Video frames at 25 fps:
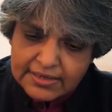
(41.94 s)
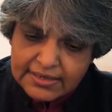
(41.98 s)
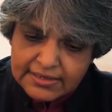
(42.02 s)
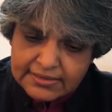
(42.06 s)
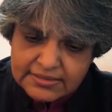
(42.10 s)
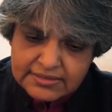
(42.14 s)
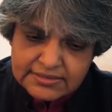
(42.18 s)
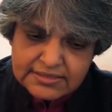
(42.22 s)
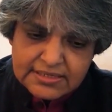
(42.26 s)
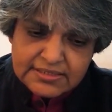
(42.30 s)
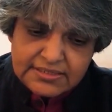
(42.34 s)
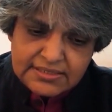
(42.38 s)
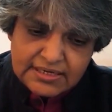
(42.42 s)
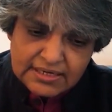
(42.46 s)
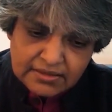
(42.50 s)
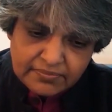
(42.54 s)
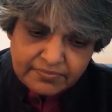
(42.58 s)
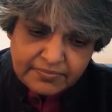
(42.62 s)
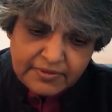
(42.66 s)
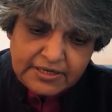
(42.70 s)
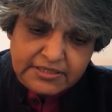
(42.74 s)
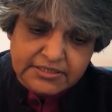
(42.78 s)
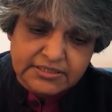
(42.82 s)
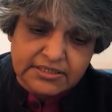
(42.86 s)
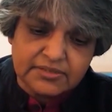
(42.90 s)
It is a
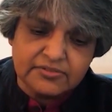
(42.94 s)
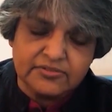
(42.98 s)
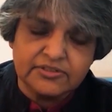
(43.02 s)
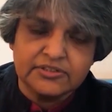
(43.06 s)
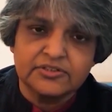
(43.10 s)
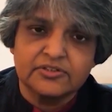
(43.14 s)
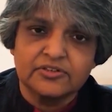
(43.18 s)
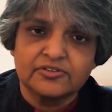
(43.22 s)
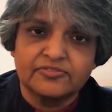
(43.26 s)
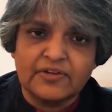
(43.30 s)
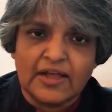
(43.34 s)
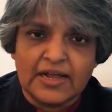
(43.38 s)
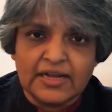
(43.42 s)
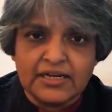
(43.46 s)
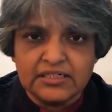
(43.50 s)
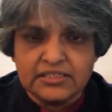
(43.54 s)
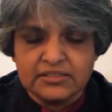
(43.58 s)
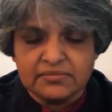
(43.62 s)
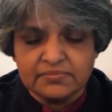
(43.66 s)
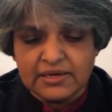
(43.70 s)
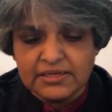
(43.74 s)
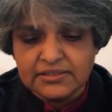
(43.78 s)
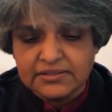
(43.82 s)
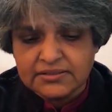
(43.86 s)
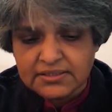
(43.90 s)
celebration with your
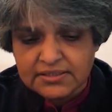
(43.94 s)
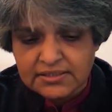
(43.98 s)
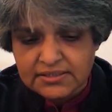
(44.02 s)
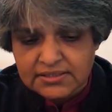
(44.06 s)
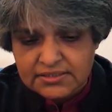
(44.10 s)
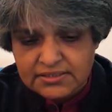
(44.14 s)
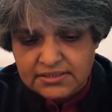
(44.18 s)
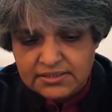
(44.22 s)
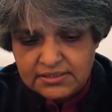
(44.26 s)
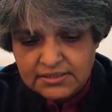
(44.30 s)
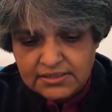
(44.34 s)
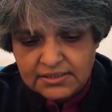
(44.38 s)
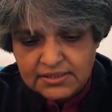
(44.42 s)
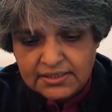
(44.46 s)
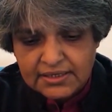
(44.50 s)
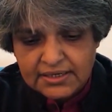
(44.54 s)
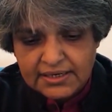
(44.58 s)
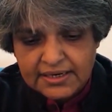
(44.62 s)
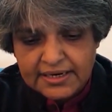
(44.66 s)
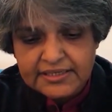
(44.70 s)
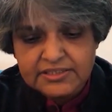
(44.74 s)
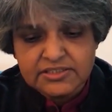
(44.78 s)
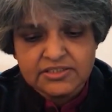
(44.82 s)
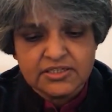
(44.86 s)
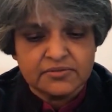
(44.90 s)
faculty mentors,
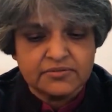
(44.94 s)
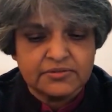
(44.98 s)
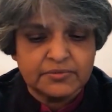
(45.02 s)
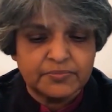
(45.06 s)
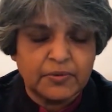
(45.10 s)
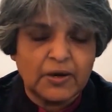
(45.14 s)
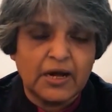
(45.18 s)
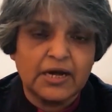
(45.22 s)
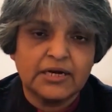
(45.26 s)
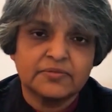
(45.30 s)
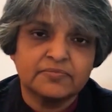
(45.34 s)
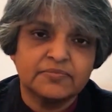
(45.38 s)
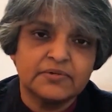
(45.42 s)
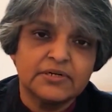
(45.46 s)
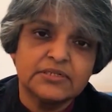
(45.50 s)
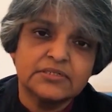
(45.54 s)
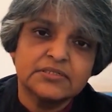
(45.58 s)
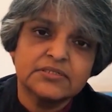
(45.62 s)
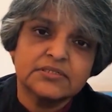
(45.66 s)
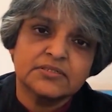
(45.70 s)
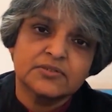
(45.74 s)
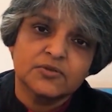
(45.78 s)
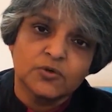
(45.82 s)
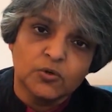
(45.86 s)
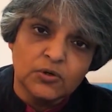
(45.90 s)
heads of
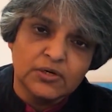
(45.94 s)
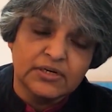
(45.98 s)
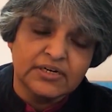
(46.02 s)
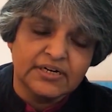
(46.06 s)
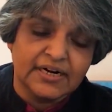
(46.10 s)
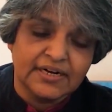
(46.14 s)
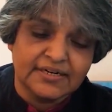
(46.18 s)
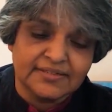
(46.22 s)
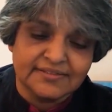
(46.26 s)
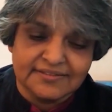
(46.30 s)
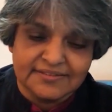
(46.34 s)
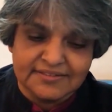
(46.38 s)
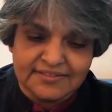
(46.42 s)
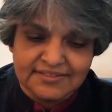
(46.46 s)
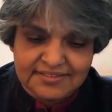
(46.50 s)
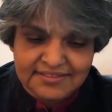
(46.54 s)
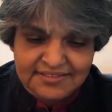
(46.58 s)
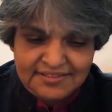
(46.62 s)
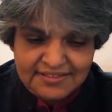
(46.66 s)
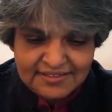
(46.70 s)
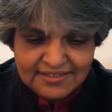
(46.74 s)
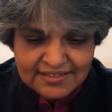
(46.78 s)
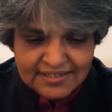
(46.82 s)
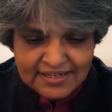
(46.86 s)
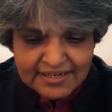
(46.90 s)
departments, school
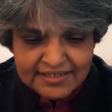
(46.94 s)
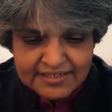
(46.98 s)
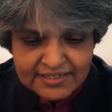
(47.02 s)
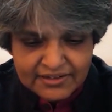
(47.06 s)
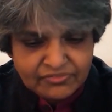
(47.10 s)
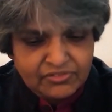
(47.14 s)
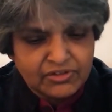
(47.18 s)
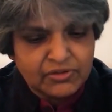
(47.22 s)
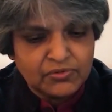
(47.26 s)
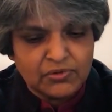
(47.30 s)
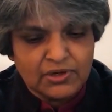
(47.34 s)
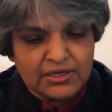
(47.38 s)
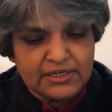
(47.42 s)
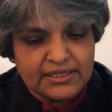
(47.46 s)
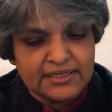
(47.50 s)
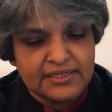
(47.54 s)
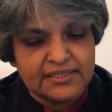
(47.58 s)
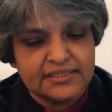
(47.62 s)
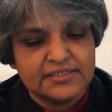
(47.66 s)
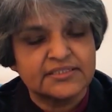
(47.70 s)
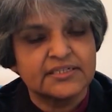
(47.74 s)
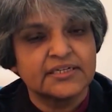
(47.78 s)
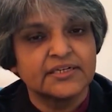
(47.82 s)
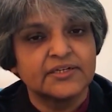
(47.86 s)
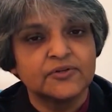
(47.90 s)
directors, and everyone at
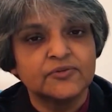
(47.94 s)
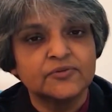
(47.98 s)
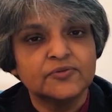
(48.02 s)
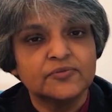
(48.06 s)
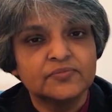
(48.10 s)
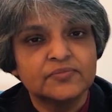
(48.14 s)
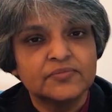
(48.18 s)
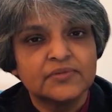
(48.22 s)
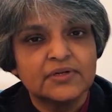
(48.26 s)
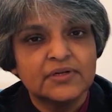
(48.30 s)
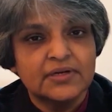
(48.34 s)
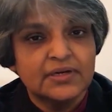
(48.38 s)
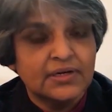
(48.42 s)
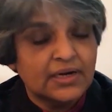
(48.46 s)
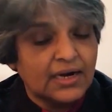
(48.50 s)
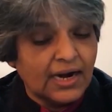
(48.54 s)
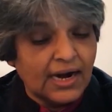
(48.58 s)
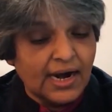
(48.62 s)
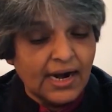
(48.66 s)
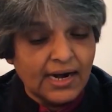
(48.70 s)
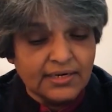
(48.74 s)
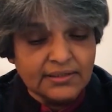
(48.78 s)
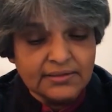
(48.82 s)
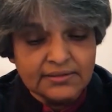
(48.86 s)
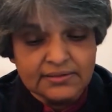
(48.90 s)
SNU.
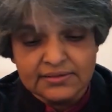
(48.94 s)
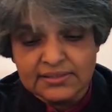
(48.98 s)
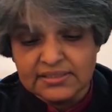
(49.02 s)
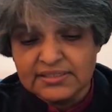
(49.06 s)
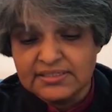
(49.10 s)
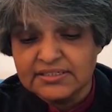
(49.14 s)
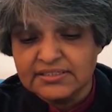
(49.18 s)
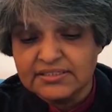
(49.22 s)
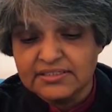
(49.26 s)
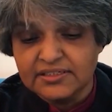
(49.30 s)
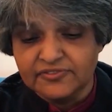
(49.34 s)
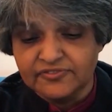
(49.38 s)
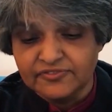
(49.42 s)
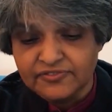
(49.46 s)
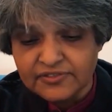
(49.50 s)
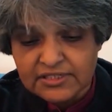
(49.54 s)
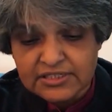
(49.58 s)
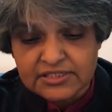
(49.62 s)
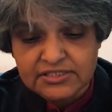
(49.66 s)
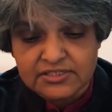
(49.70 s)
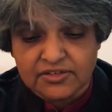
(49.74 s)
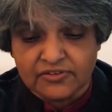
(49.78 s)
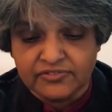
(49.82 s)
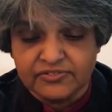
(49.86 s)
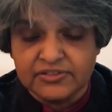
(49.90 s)
And this is the
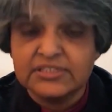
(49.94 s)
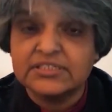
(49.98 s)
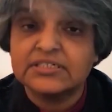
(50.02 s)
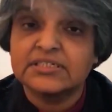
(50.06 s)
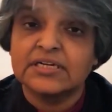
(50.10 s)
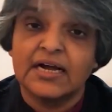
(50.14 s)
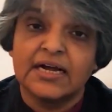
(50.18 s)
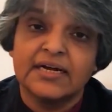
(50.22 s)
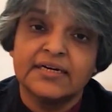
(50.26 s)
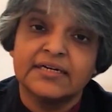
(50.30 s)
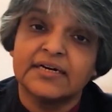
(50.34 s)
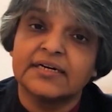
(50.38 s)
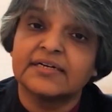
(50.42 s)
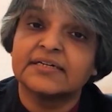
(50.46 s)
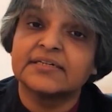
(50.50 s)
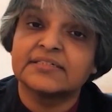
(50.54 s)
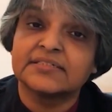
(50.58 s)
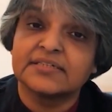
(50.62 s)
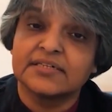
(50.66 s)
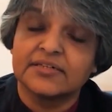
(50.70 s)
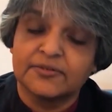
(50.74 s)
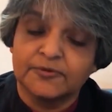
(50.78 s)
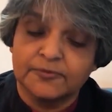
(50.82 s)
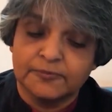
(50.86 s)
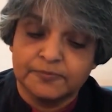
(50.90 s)
first of its kind at
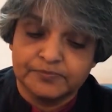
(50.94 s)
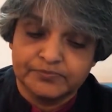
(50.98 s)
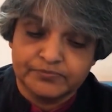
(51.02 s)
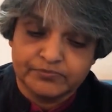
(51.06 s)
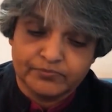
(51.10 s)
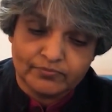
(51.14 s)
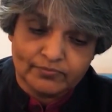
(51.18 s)
SNU.